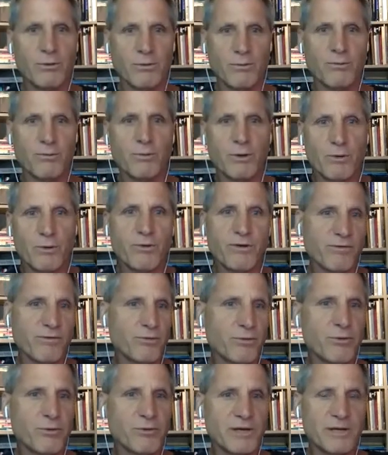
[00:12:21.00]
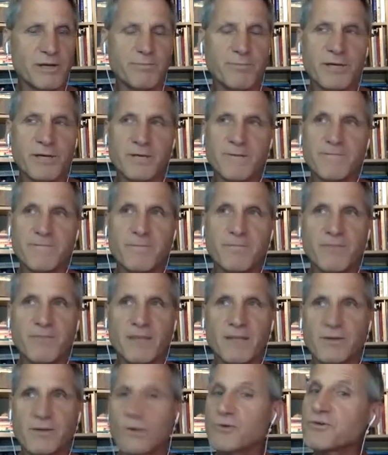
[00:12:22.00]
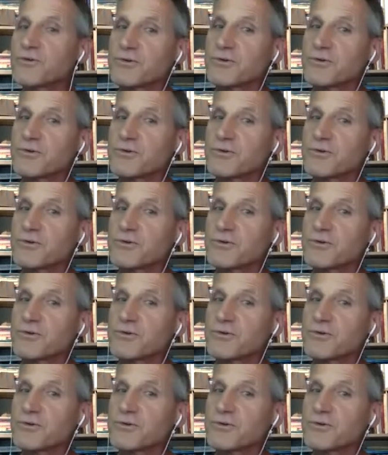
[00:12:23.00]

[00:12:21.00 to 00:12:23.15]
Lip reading: we're through it. But those are